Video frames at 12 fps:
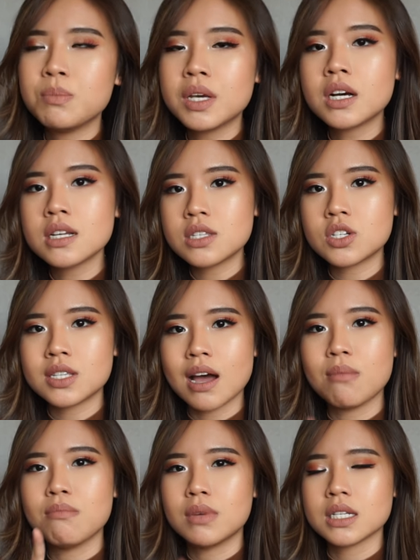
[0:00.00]
because there's
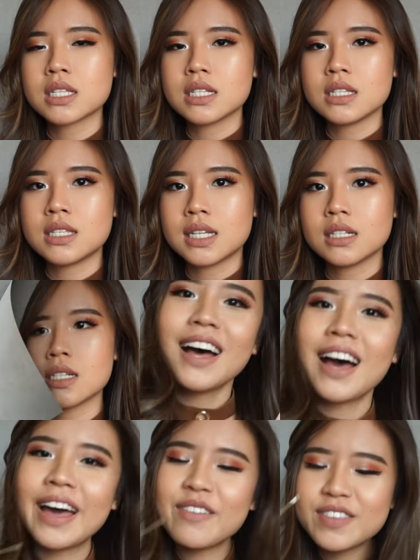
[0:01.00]
that musky scent.
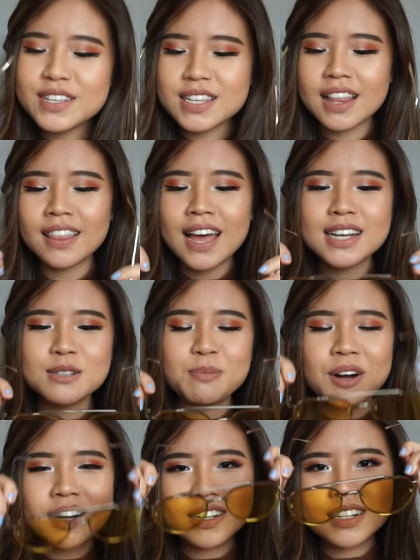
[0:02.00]
I have this last
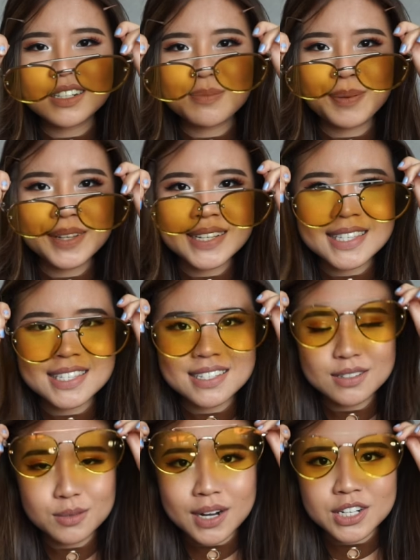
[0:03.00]
product.
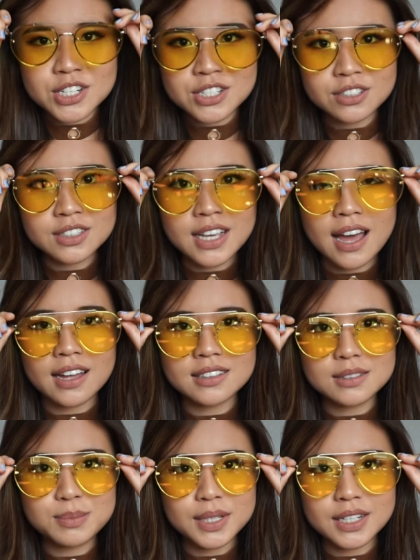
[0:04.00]
Please watch till the
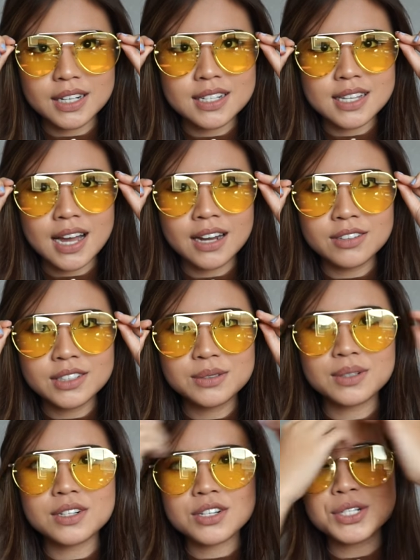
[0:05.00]
end because I really
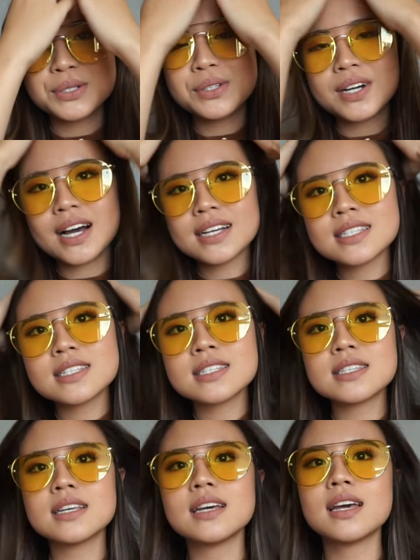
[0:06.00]
want to show you guys this
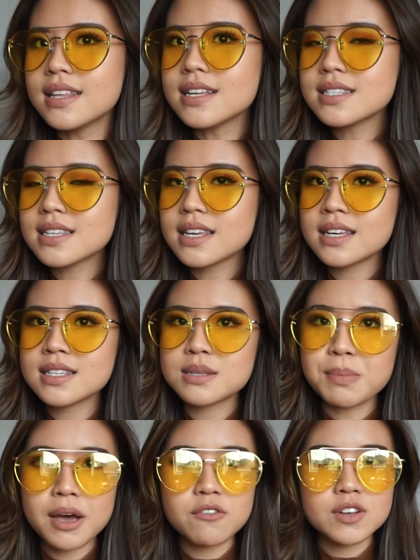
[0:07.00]
thing. This
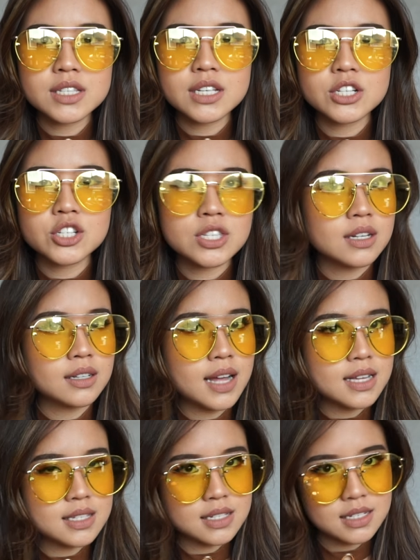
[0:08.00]
is my vintage
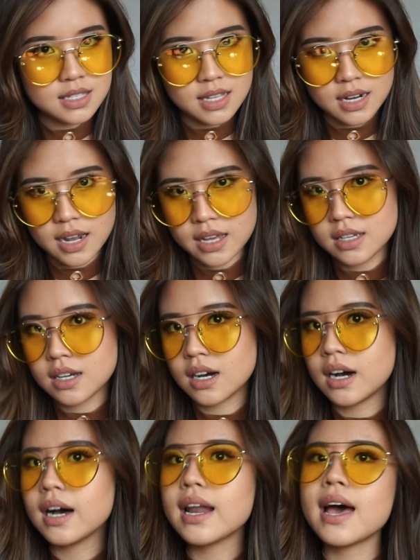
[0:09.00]
sunglasses that I
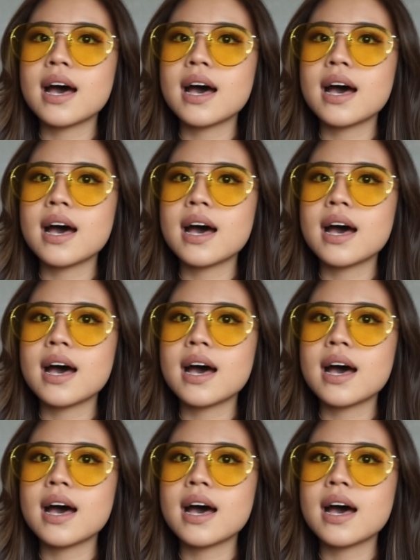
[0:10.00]
got